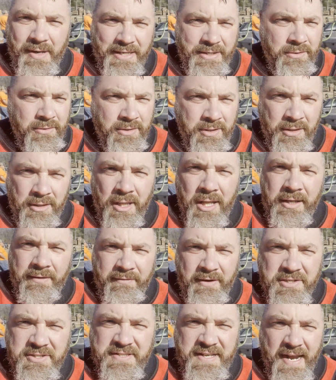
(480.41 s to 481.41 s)
I know in a lot
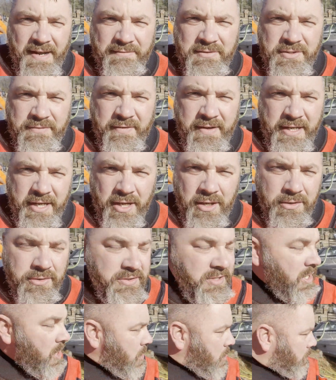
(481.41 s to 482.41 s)
of our salvage
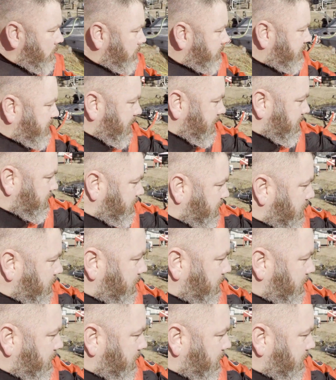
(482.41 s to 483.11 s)
videos, seen us